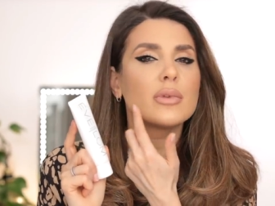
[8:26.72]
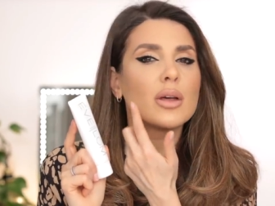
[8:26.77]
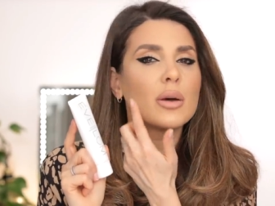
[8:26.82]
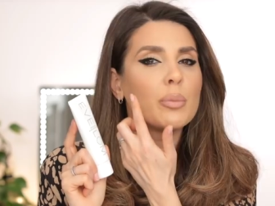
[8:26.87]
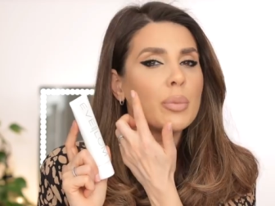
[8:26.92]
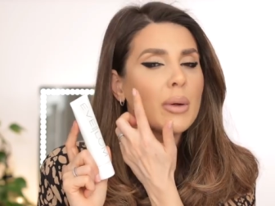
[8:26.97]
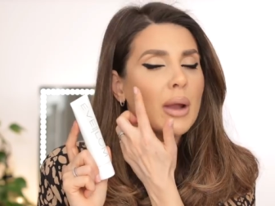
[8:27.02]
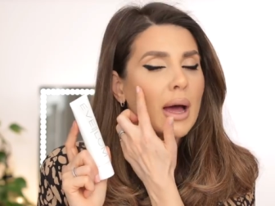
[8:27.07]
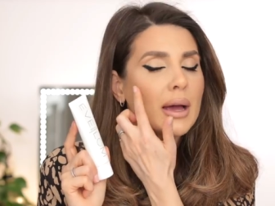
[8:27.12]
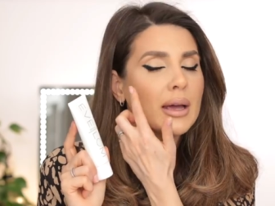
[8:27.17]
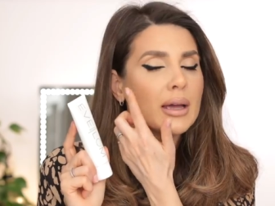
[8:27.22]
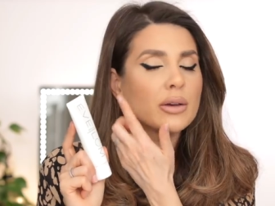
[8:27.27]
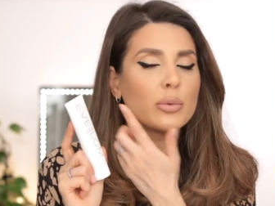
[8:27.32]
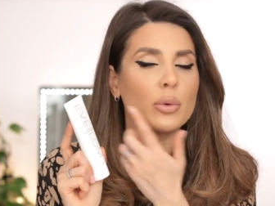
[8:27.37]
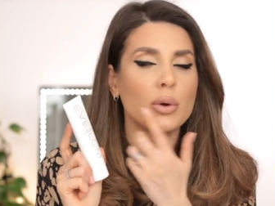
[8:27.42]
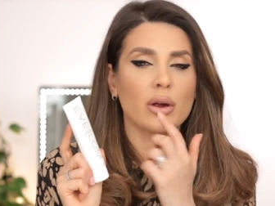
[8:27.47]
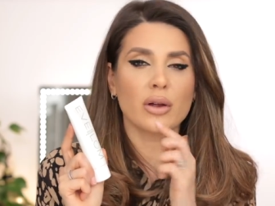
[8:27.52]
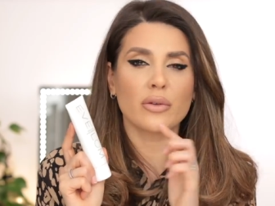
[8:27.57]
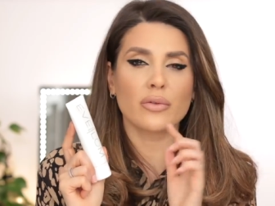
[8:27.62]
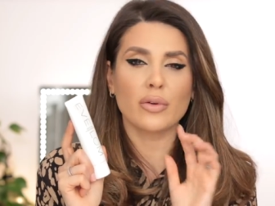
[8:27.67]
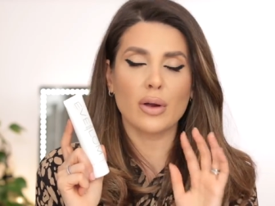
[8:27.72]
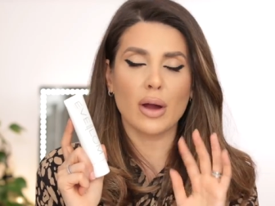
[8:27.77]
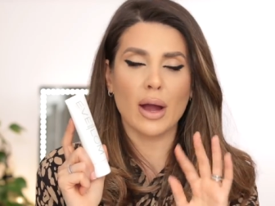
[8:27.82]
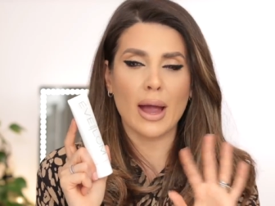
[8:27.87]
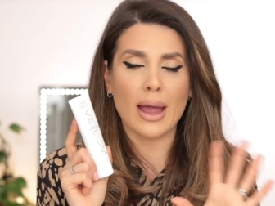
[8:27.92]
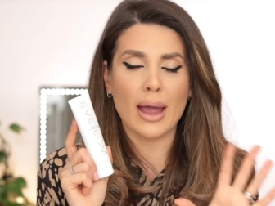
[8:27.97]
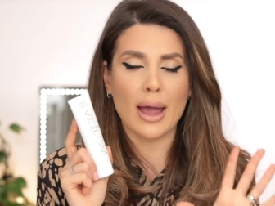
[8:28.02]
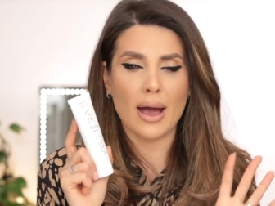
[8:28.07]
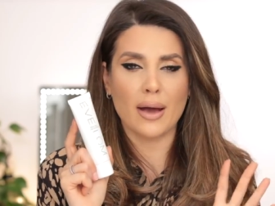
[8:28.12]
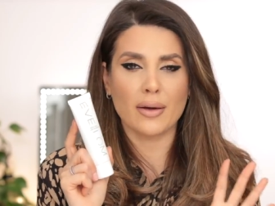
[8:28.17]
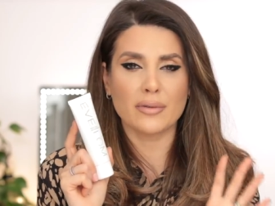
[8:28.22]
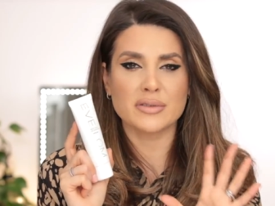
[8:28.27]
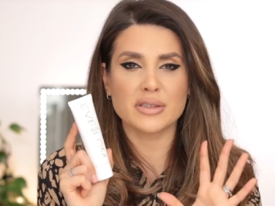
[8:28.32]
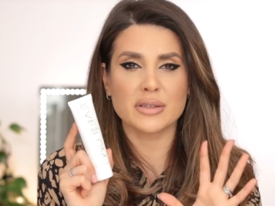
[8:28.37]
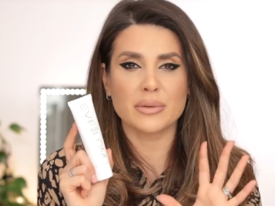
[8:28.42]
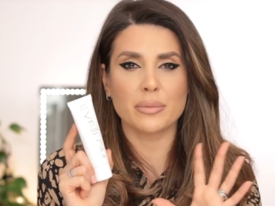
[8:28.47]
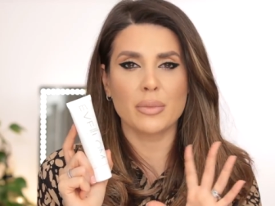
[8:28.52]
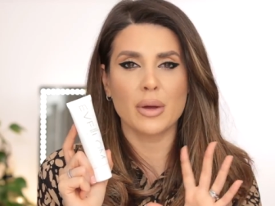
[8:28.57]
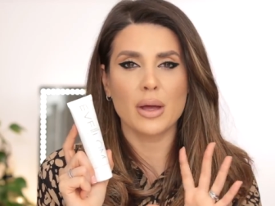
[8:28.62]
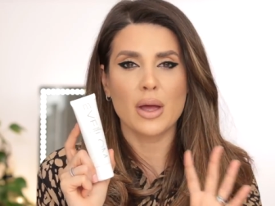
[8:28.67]
apply it wherever I have
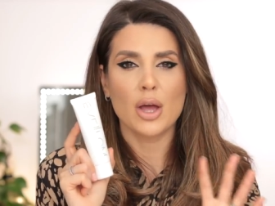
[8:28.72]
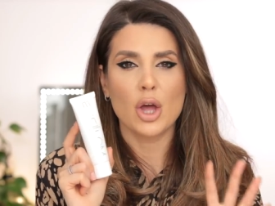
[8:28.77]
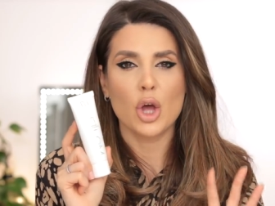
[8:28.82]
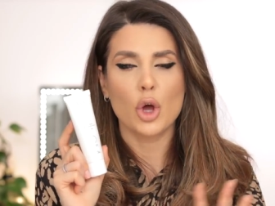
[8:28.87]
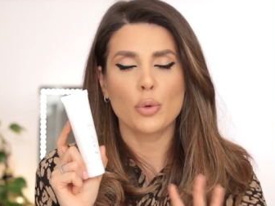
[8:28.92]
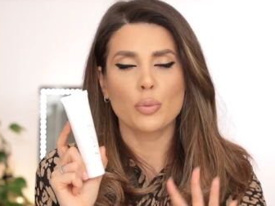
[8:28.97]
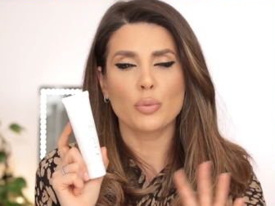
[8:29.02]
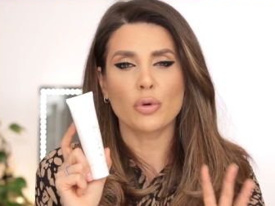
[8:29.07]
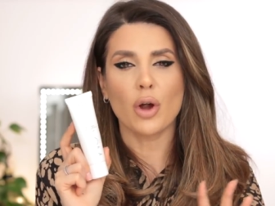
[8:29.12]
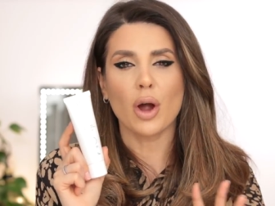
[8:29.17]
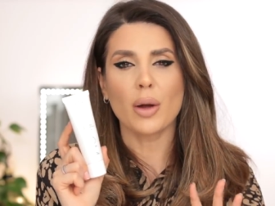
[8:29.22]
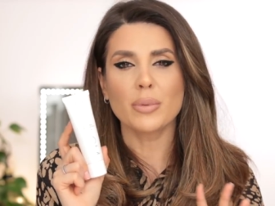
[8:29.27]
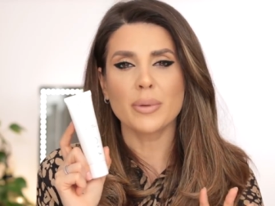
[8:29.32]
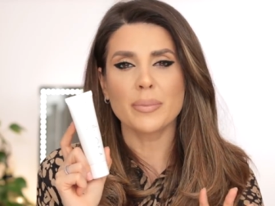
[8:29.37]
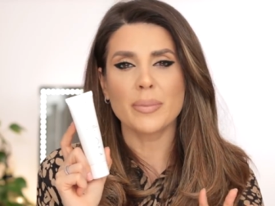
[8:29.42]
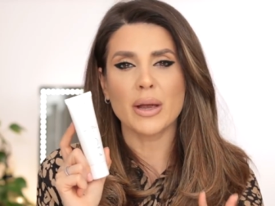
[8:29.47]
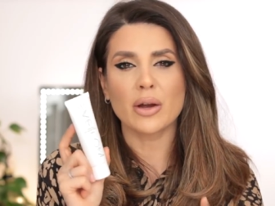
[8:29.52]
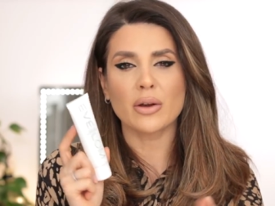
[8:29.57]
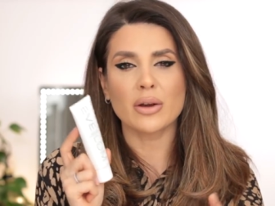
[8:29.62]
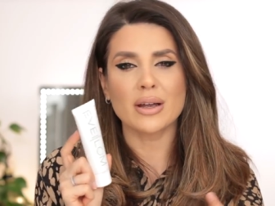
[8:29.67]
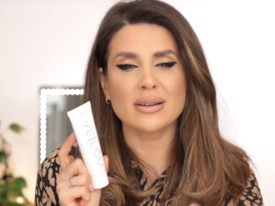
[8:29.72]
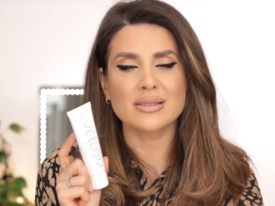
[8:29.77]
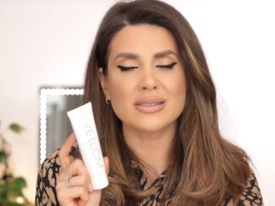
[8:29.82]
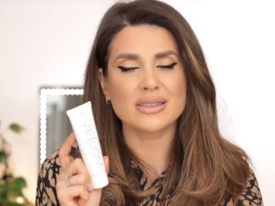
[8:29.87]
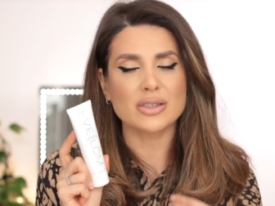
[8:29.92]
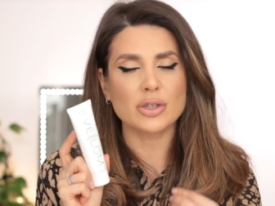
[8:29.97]
some problem areas.